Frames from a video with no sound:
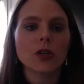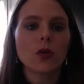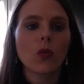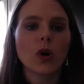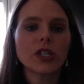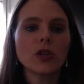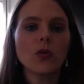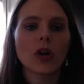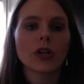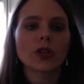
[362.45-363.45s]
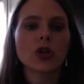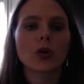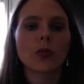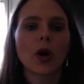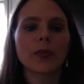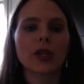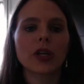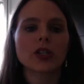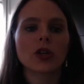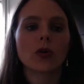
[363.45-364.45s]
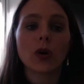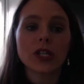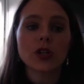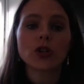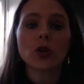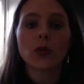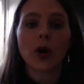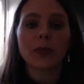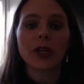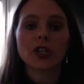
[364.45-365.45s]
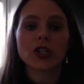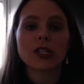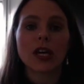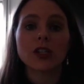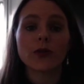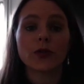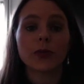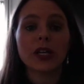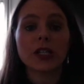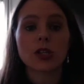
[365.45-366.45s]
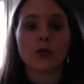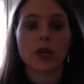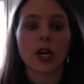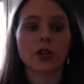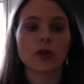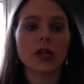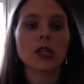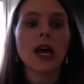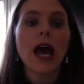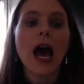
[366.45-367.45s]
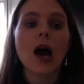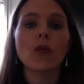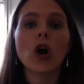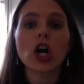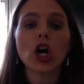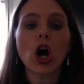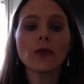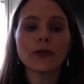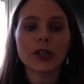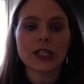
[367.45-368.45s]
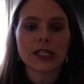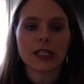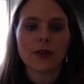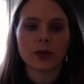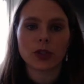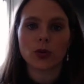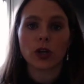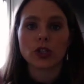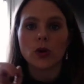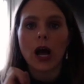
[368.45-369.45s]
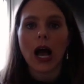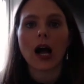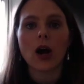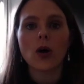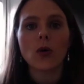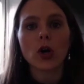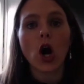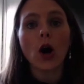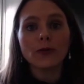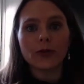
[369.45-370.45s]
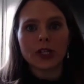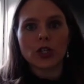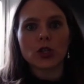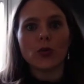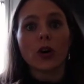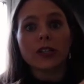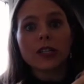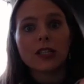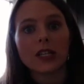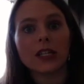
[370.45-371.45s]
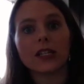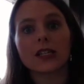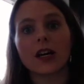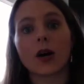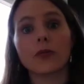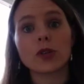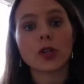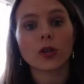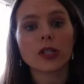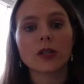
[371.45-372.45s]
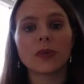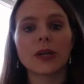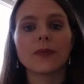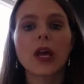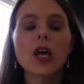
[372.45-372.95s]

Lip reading: So what do you want your total population, or what is your total population size? So for me, it's 300. And what confidence level do you want? So how confident do you want these results to be?